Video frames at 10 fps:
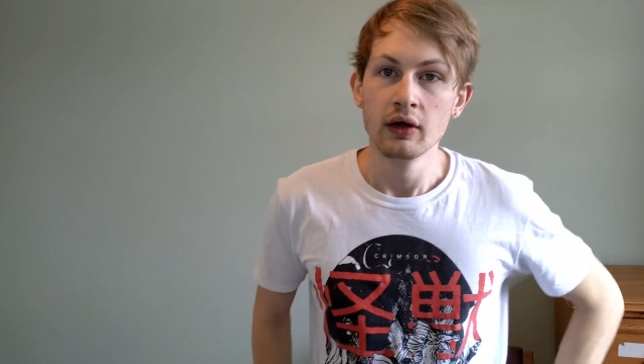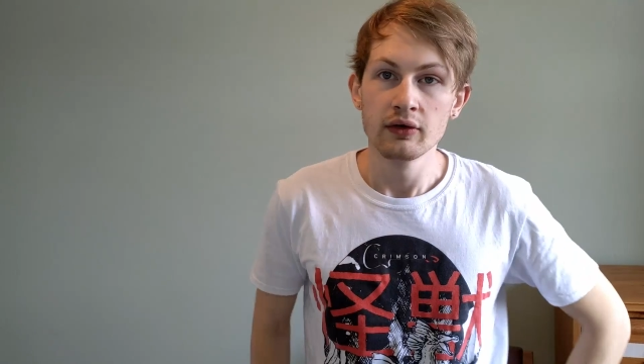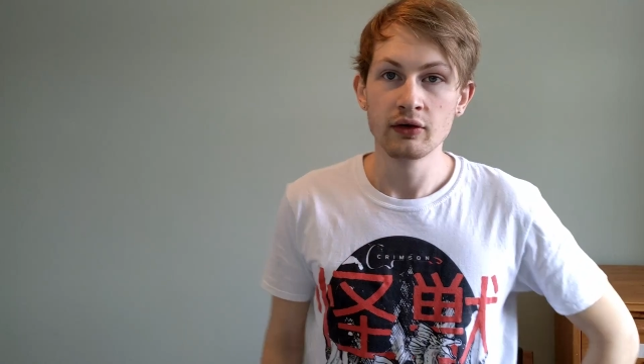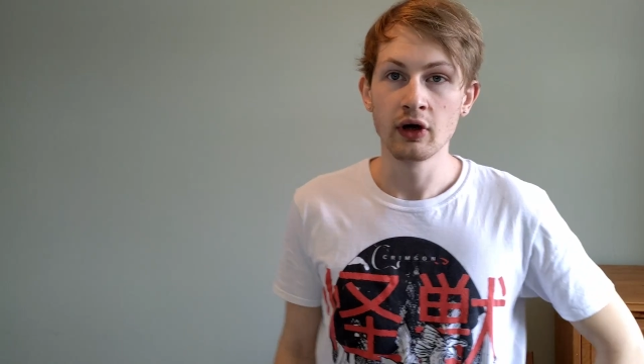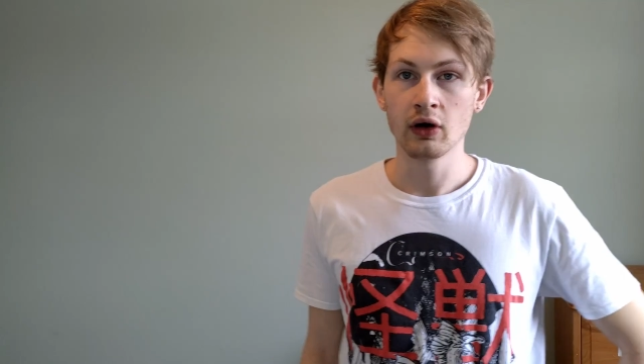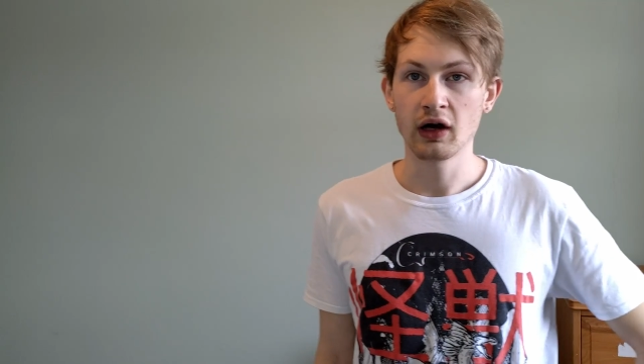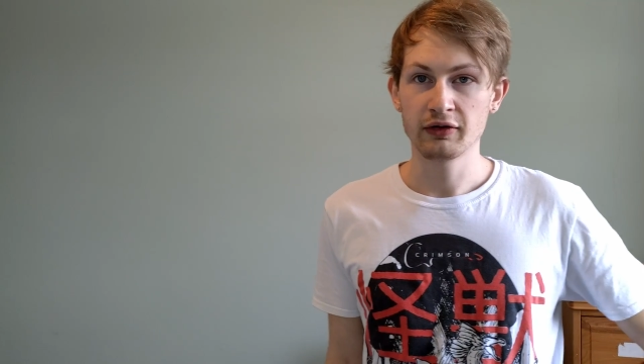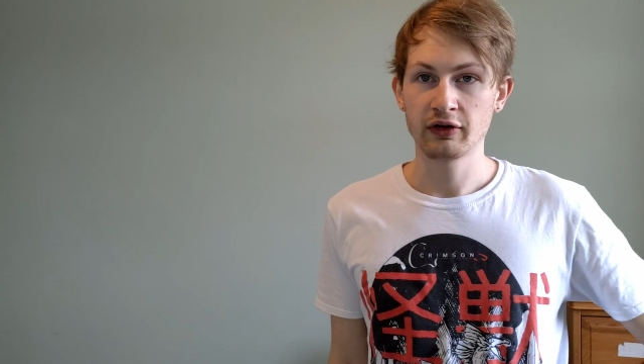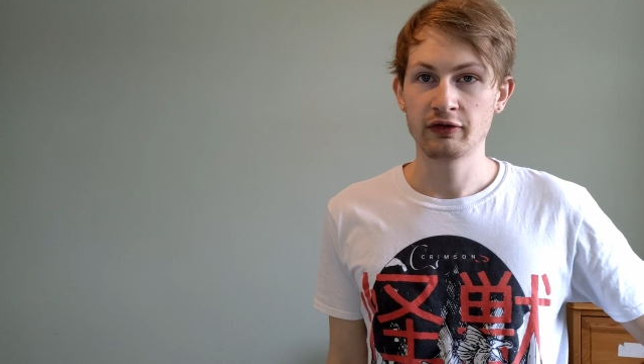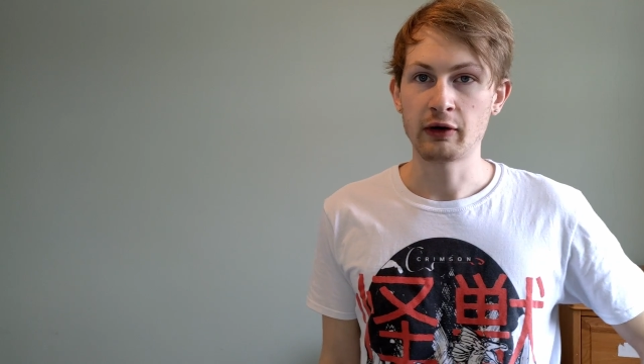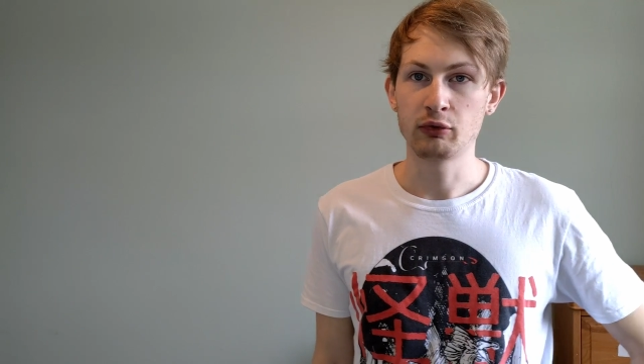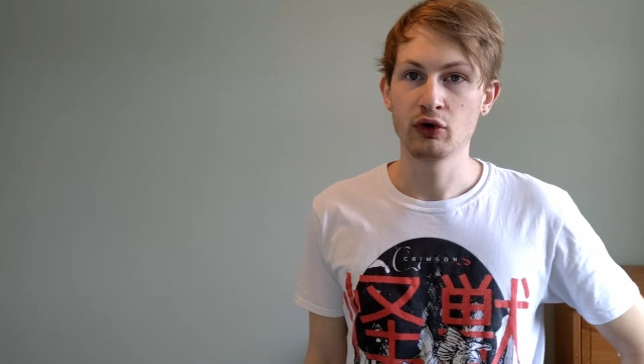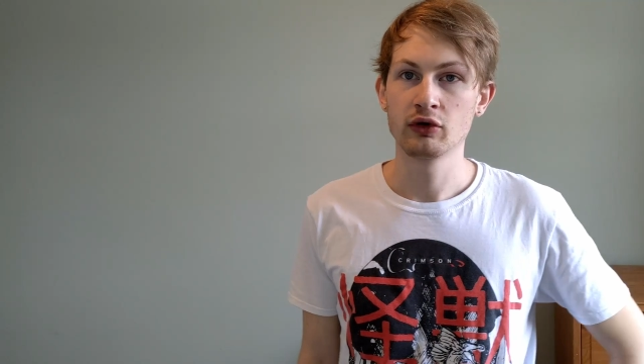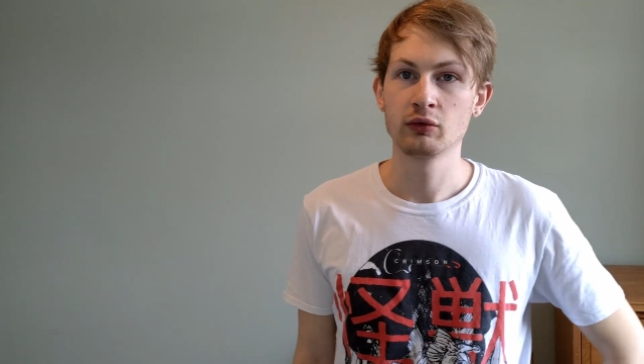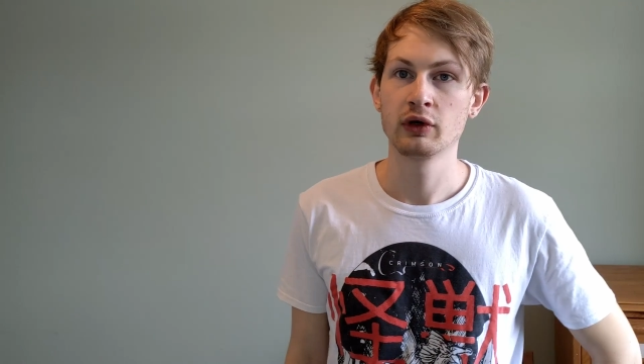So after the
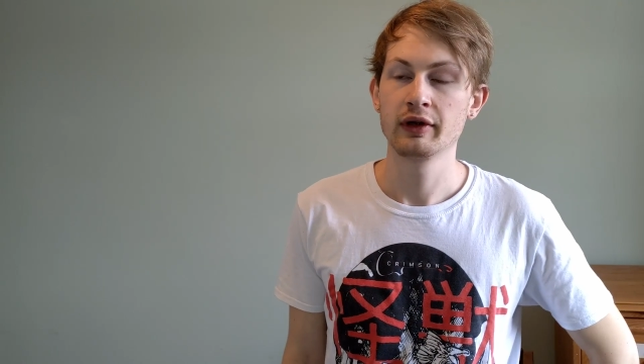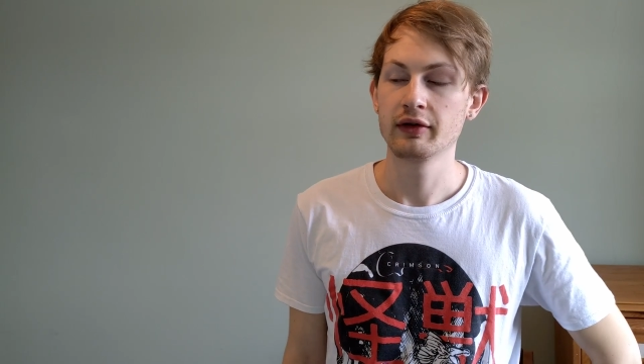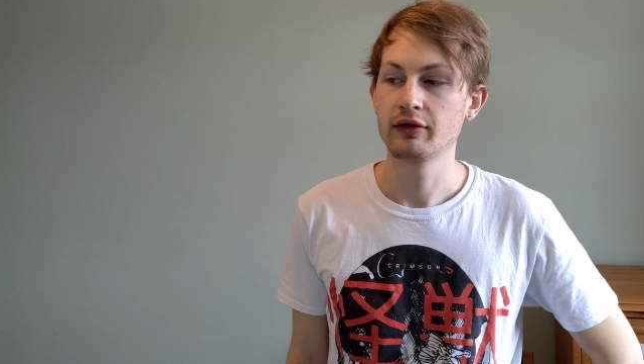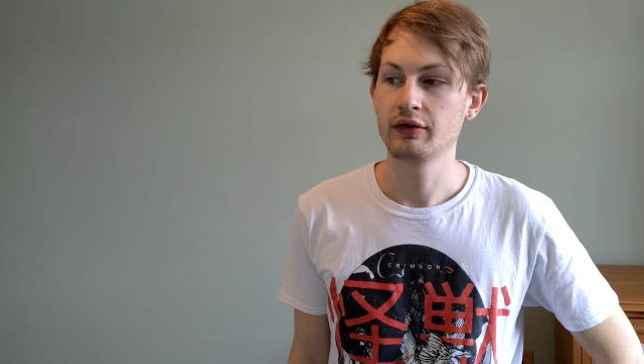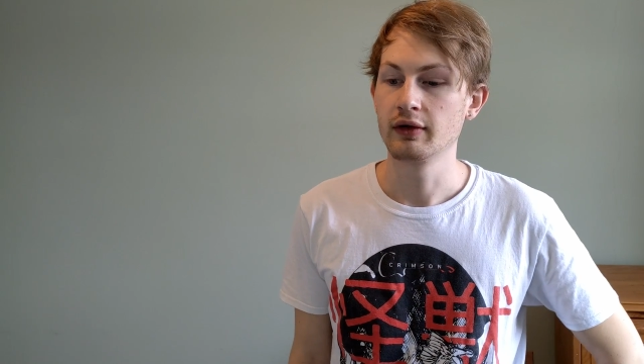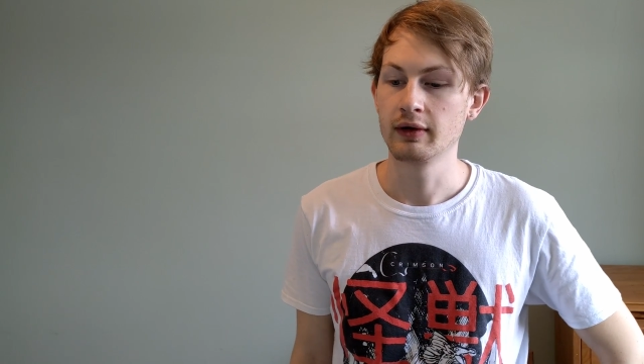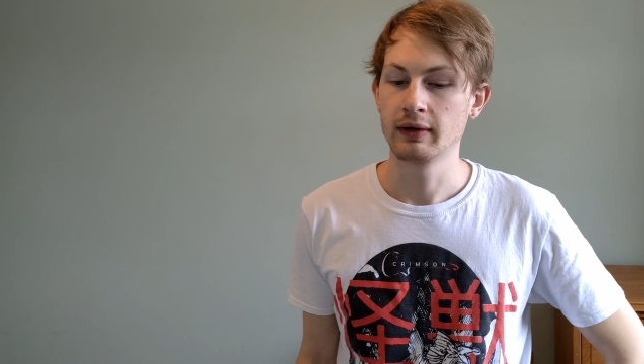fretboard was